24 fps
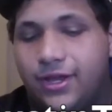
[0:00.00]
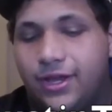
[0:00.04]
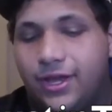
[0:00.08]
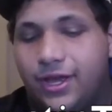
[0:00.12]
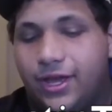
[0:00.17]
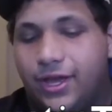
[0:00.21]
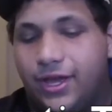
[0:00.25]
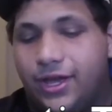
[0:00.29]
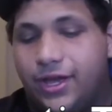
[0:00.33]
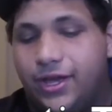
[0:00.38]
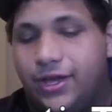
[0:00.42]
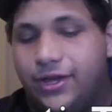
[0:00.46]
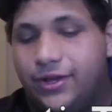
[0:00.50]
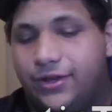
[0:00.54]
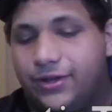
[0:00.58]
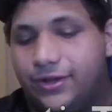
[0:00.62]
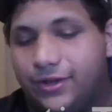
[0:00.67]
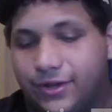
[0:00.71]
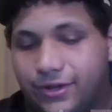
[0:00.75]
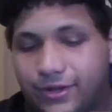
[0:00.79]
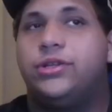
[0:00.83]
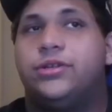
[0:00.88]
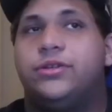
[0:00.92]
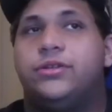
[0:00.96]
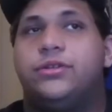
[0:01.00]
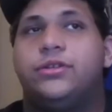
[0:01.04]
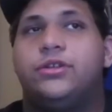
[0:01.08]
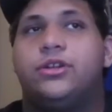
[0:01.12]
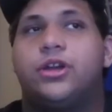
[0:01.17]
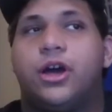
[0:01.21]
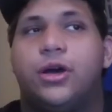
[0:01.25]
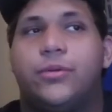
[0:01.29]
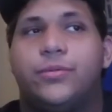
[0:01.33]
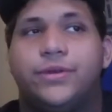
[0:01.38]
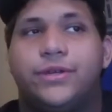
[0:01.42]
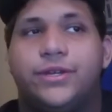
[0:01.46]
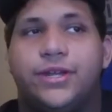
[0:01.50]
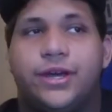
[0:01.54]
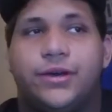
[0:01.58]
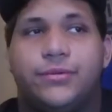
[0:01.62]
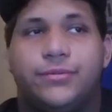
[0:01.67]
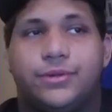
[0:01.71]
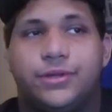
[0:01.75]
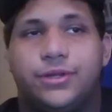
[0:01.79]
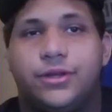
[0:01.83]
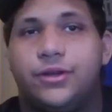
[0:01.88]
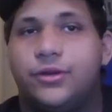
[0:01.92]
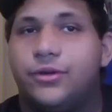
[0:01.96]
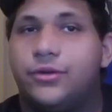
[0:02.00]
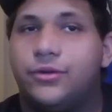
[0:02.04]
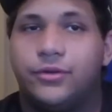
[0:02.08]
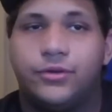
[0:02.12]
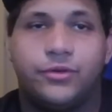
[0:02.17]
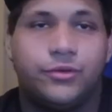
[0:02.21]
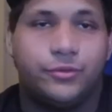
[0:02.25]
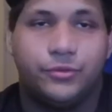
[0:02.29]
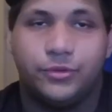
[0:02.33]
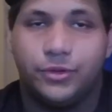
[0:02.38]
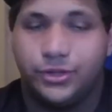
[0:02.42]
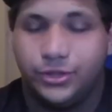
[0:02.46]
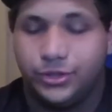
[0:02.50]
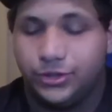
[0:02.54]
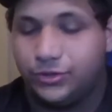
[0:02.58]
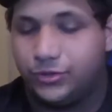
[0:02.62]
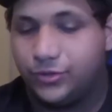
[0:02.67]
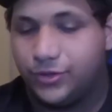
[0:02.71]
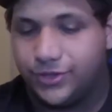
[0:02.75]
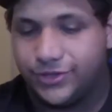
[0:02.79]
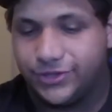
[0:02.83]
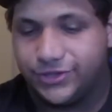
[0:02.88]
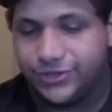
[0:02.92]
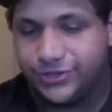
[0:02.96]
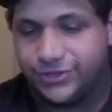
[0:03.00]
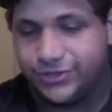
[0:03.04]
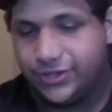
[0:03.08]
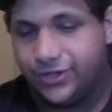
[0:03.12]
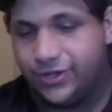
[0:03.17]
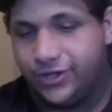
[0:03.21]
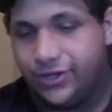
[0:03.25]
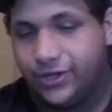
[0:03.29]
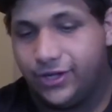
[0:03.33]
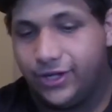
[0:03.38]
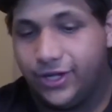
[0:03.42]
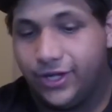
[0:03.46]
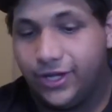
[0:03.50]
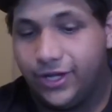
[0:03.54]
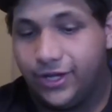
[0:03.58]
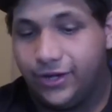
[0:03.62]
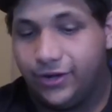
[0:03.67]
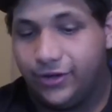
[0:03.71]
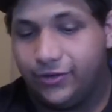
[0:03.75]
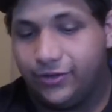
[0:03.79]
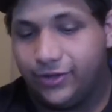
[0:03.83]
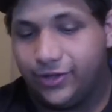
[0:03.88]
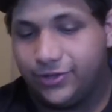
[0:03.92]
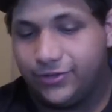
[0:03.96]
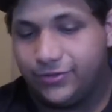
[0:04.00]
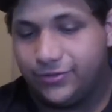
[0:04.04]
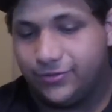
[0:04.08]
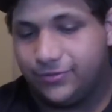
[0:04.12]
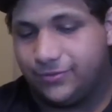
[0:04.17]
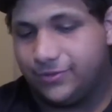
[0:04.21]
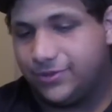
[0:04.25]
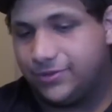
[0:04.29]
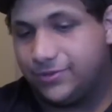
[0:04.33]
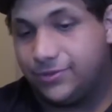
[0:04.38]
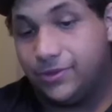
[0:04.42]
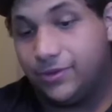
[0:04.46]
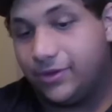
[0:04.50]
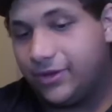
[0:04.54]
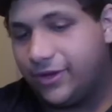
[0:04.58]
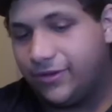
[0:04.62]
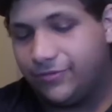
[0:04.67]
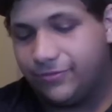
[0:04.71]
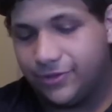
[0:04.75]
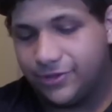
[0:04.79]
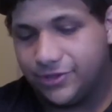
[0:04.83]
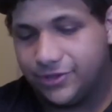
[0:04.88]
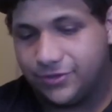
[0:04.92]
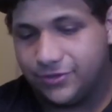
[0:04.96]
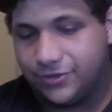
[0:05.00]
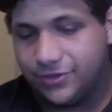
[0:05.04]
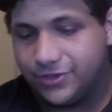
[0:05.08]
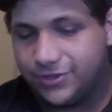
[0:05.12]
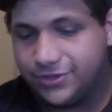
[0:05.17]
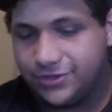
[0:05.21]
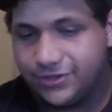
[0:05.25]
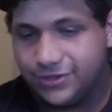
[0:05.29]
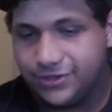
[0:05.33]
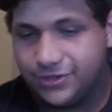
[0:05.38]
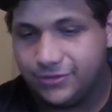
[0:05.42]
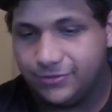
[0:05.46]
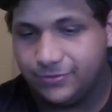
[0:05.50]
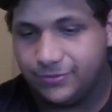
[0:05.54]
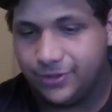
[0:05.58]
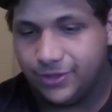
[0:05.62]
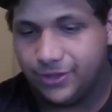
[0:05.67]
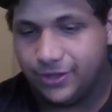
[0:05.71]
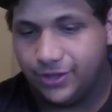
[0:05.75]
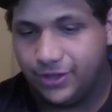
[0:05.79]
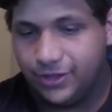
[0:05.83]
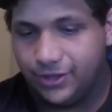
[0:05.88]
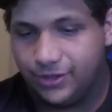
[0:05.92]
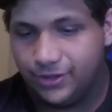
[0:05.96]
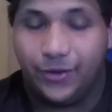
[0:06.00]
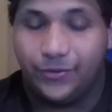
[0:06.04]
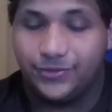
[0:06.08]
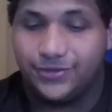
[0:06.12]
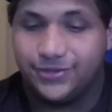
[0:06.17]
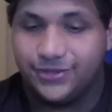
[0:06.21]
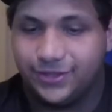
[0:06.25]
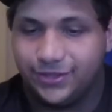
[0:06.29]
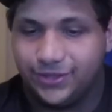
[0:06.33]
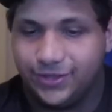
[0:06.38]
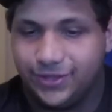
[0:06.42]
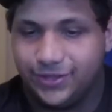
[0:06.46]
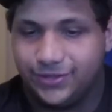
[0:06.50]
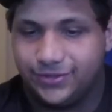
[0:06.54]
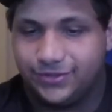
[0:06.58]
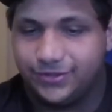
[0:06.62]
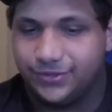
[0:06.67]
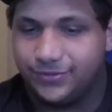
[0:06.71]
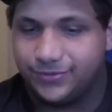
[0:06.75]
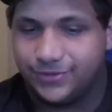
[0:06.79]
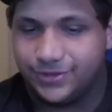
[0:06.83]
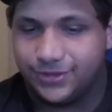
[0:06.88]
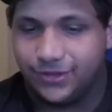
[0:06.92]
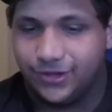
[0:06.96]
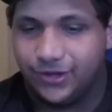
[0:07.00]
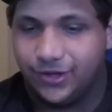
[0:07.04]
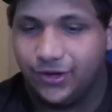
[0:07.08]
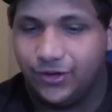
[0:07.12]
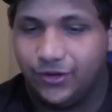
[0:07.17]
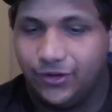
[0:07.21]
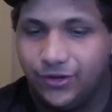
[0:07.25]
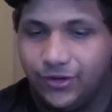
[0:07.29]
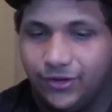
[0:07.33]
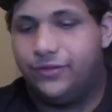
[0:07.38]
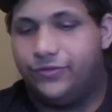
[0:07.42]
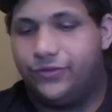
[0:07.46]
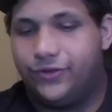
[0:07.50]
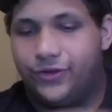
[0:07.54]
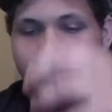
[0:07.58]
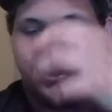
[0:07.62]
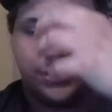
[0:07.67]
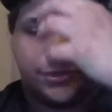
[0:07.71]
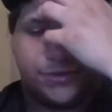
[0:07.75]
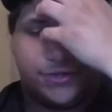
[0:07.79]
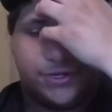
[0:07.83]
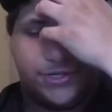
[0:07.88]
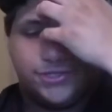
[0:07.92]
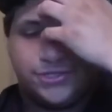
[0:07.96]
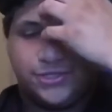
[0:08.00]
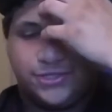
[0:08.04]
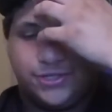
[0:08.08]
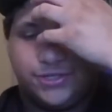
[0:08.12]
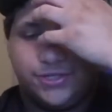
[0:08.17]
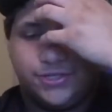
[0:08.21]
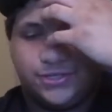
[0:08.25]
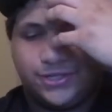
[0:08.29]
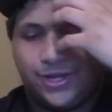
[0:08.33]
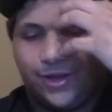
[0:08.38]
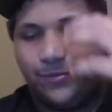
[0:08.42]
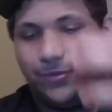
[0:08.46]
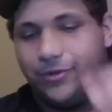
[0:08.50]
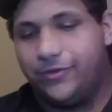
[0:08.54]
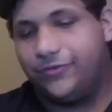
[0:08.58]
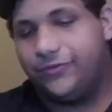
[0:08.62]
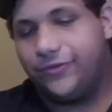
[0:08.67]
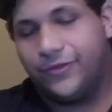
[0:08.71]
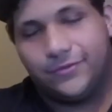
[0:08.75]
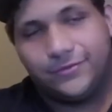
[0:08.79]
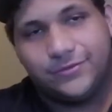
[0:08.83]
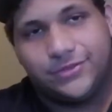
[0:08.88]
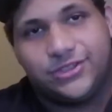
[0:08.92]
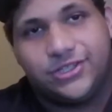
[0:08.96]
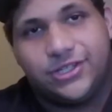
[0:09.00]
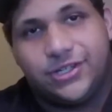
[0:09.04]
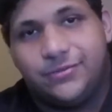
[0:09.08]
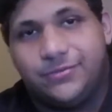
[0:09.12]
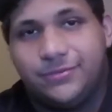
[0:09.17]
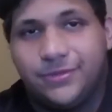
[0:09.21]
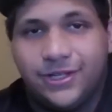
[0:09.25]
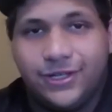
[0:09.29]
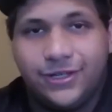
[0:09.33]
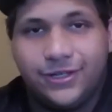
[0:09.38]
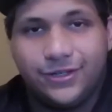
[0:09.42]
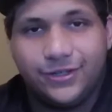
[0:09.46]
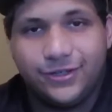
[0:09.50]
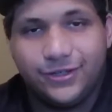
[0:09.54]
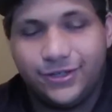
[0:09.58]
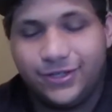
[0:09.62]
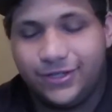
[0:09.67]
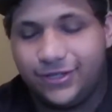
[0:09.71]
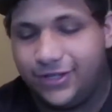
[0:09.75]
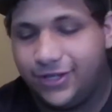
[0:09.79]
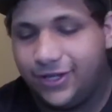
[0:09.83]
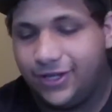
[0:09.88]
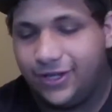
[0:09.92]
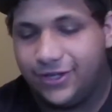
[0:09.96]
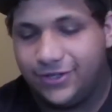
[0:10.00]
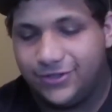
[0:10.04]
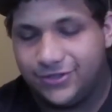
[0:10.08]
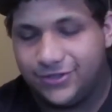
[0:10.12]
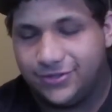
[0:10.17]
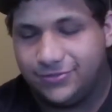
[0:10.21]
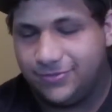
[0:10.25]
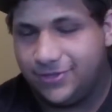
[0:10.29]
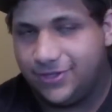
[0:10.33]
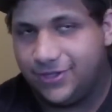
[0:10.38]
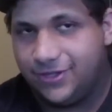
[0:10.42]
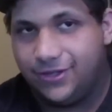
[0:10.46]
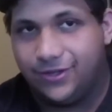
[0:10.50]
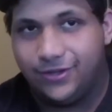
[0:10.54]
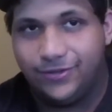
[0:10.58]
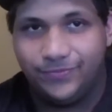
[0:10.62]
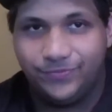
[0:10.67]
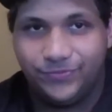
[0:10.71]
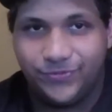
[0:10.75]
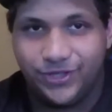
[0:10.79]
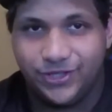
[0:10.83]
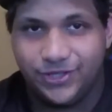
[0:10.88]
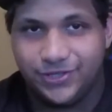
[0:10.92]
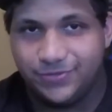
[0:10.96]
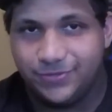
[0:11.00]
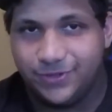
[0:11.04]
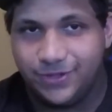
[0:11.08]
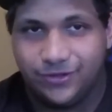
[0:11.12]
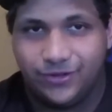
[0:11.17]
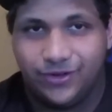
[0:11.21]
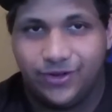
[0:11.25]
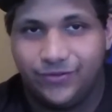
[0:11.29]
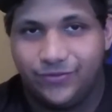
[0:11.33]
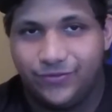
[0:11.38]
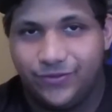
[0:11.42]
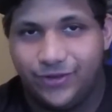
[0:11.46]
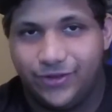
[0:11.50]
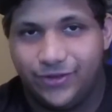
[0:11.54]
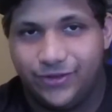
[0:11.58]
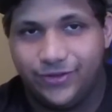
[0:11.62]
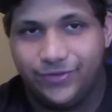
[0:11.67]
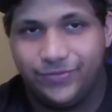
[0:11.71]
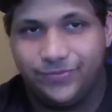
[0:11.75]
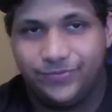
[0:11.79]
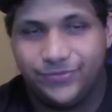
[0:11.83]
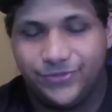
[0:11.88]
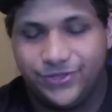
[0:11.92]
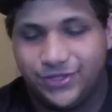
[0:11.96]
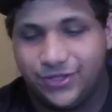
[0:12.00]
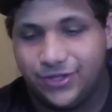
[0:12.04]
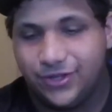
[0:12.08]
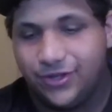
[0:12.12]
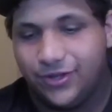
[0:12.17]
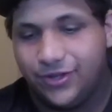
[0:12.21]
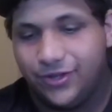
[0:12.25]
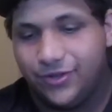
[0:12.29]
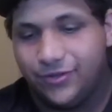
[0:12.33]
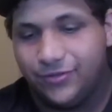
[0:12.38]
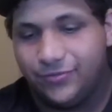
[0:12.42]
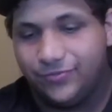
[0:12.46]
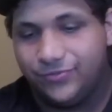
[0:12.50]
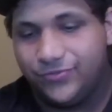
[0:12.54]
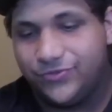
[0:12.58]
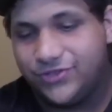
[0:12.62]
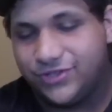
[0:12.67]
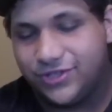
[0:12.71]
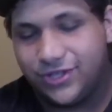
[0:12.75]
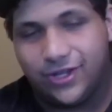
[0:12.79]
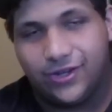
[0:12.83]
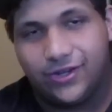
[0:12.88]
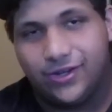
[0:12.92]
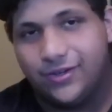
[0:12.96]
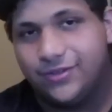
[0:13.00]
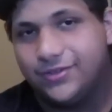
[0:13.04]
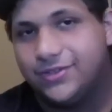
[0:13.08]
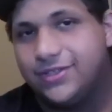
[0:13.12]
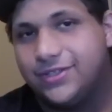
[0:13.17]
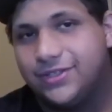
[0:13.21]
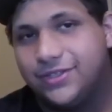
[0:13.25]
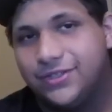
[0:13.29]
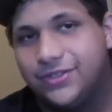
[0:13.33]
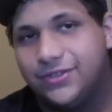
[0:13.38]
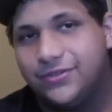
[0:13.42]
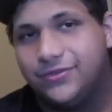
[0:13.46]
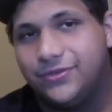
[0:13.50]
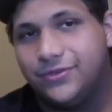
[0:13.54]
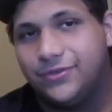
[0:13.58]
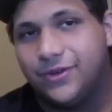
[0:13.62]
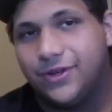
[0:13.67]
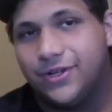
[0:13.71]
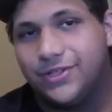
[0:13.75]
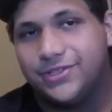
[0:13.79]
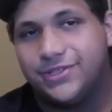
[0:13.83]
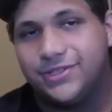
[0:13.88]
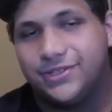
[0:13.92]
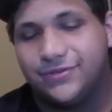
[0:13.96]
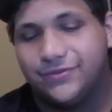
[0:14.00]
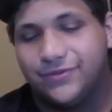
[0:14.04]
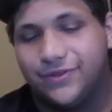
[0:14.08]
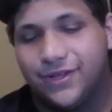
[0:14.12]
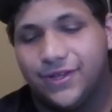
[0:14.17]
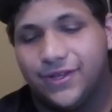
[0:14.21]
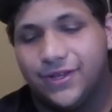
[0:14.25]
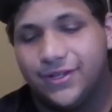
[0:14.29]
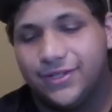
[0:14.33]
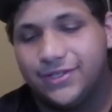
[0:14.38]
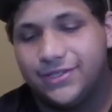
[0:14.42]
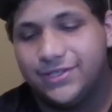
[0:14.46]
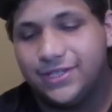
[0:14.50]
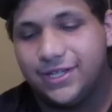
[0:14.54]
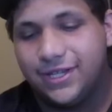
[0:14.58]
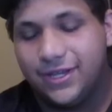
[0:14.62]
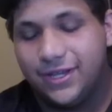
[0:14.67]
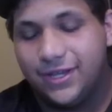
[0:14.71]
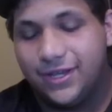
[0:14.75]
And you can comment down below what your questions are, and I'll get to them, because we don't have much questions here, but I will still answer them. So the first question is coming from Jim Neal, and Jim Neal is my grandfather, so shout out to you for watching the vlogs.